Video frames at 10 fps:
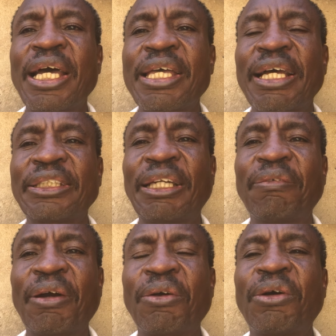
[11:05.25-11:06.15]
He has
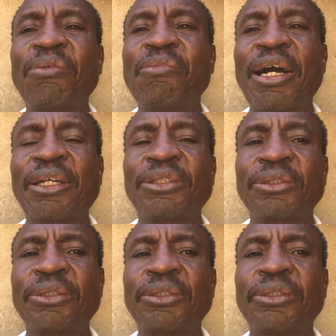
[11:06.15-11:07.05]
never gone back
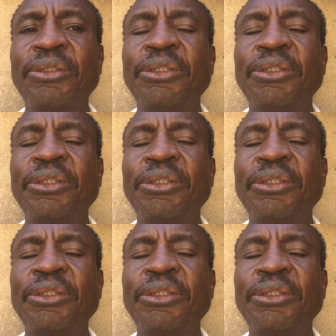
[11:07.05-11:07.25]
to